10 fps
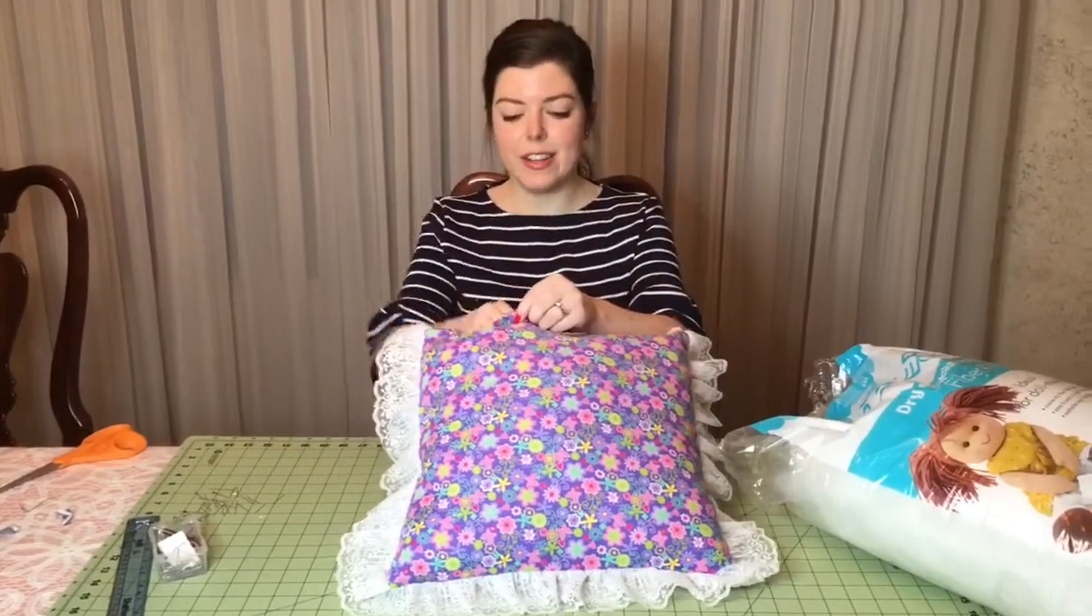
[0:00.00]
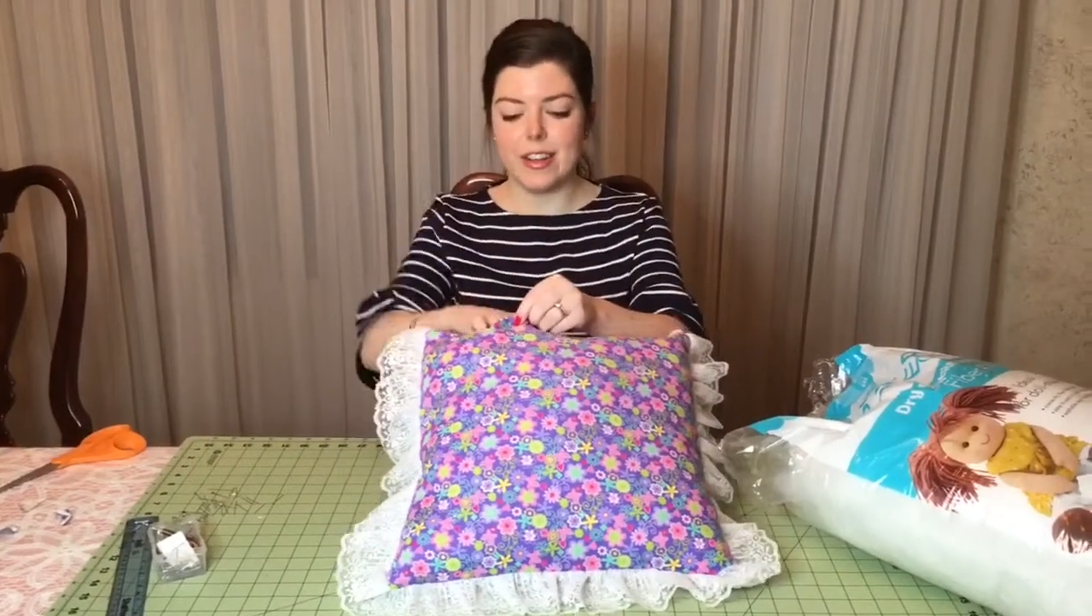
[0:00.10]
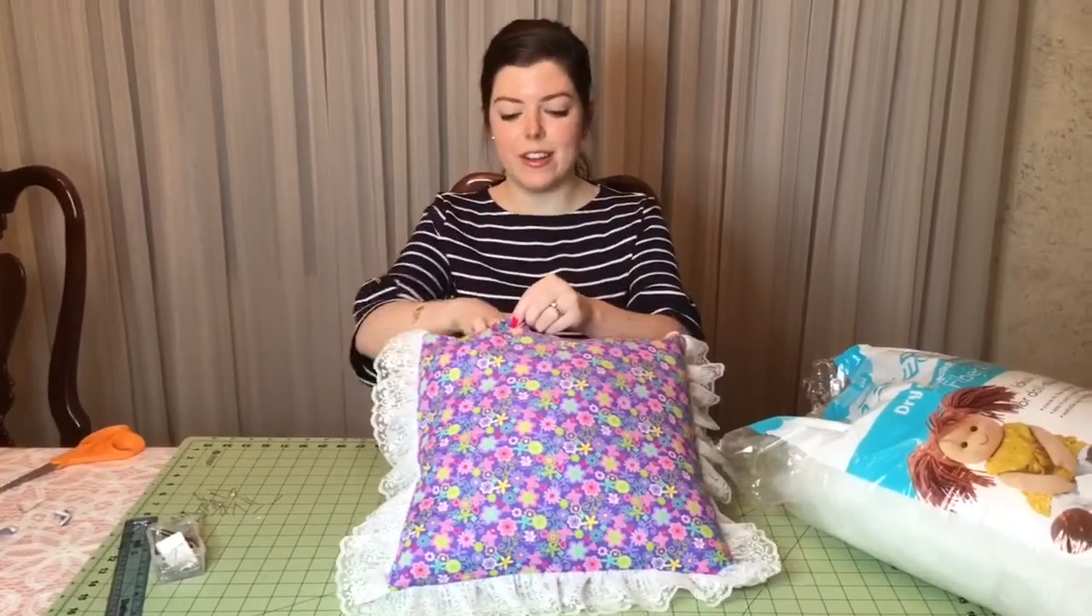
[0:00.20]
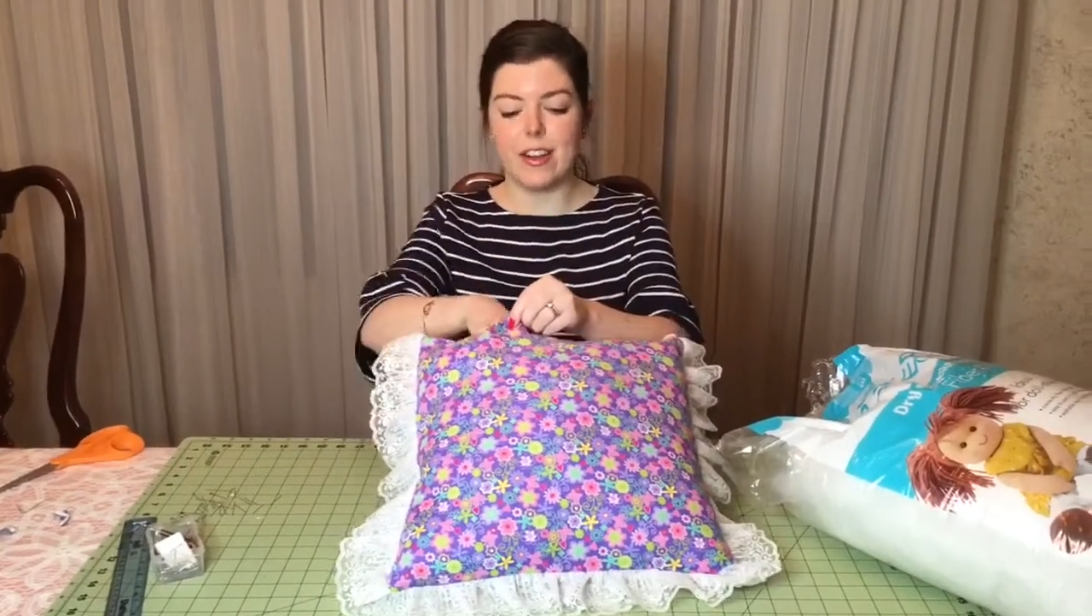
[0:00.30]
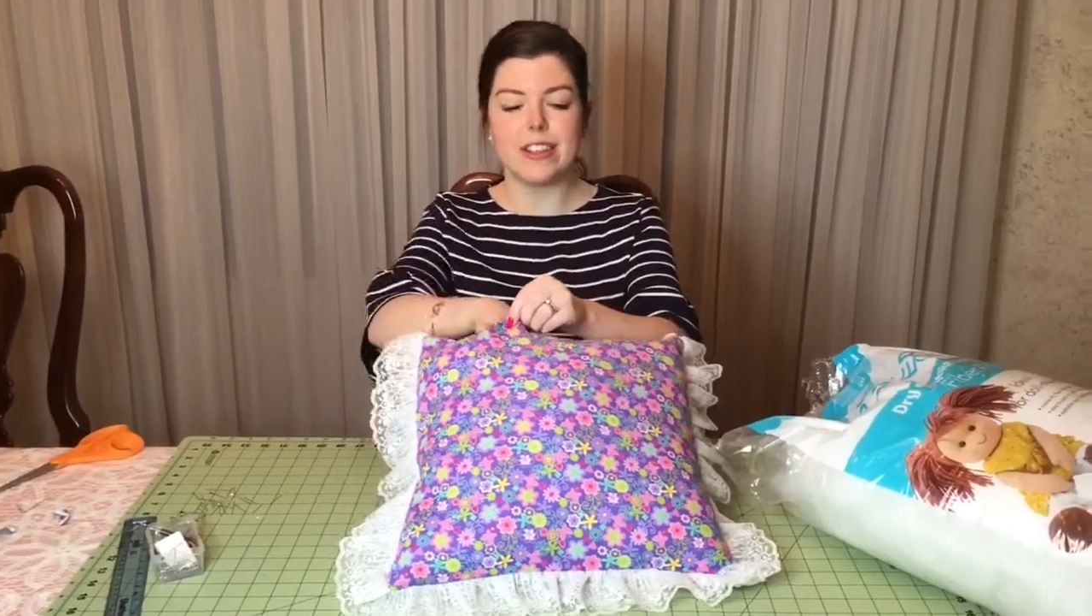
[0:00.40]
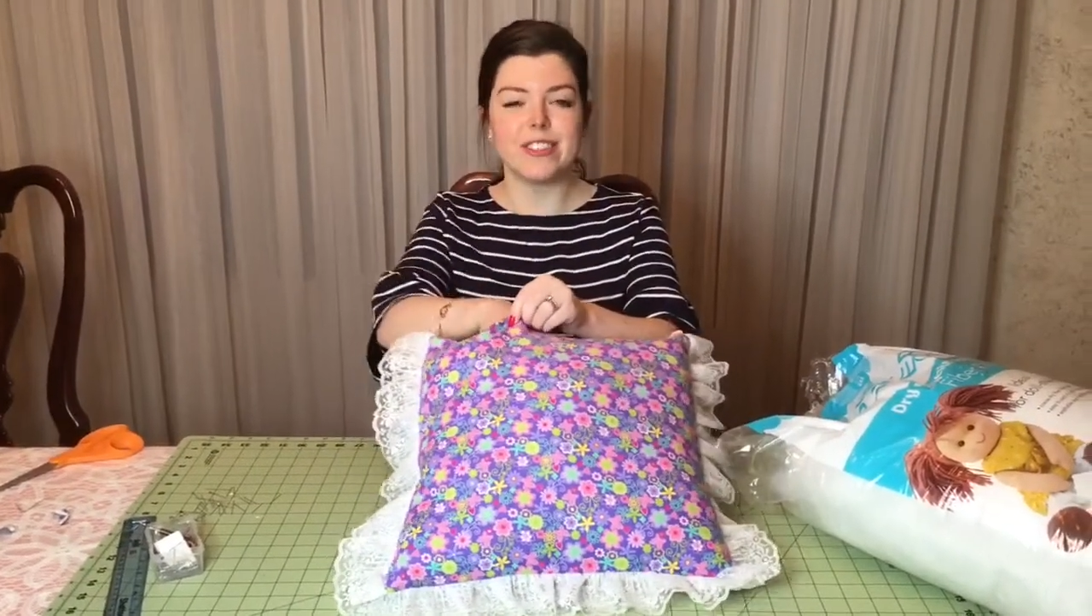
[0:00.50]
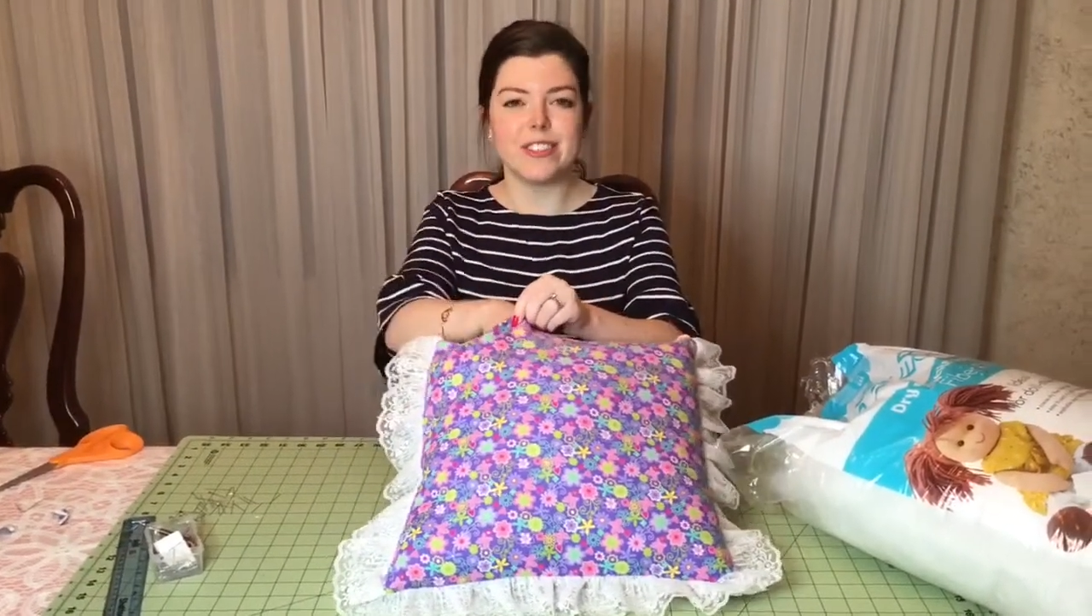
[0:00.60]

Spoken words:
a nice